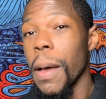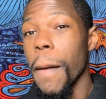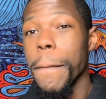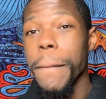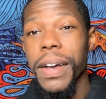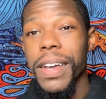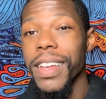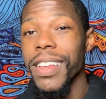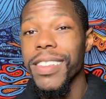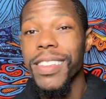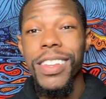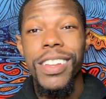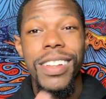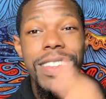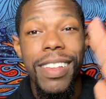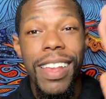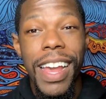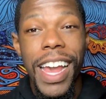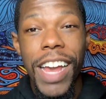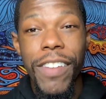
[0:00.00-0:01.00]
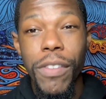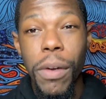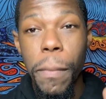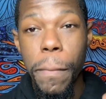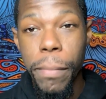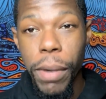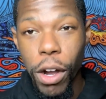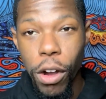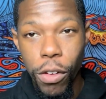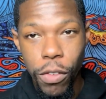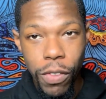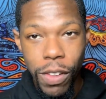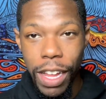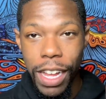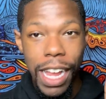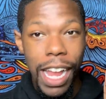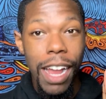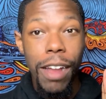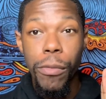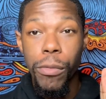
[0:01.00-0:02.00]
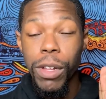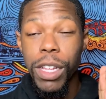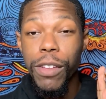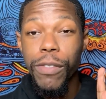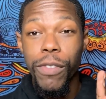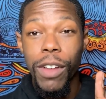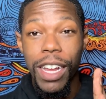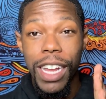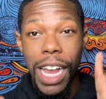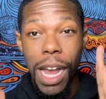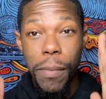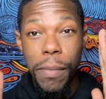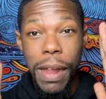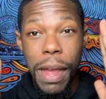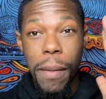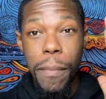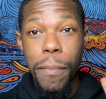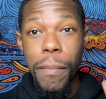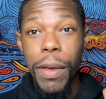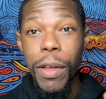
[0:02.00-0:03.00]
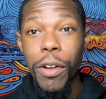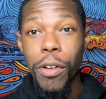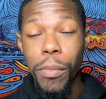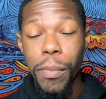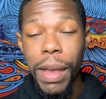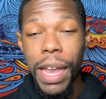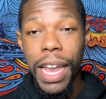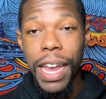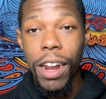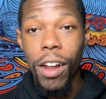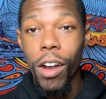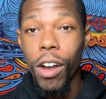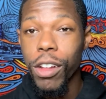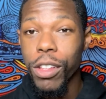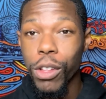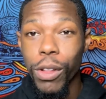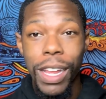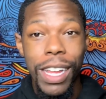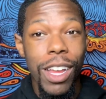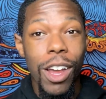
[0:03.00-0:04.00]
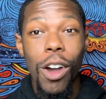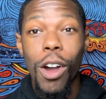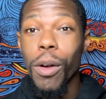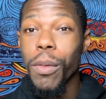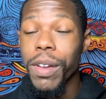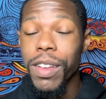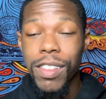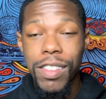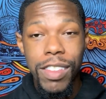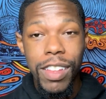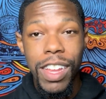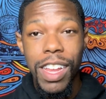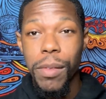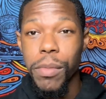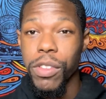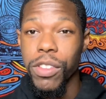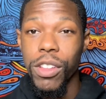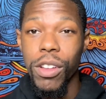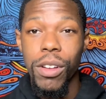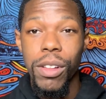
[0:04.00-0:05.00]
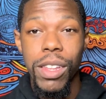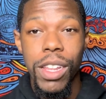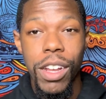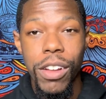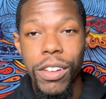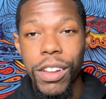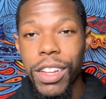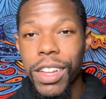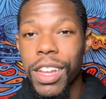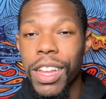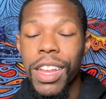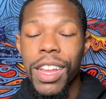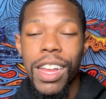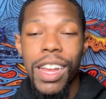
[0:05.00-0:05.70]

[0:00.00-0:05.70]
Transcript: But it's good to have them both. Like I really feel like I'm that middleman. Although like I always say, I'm still learning.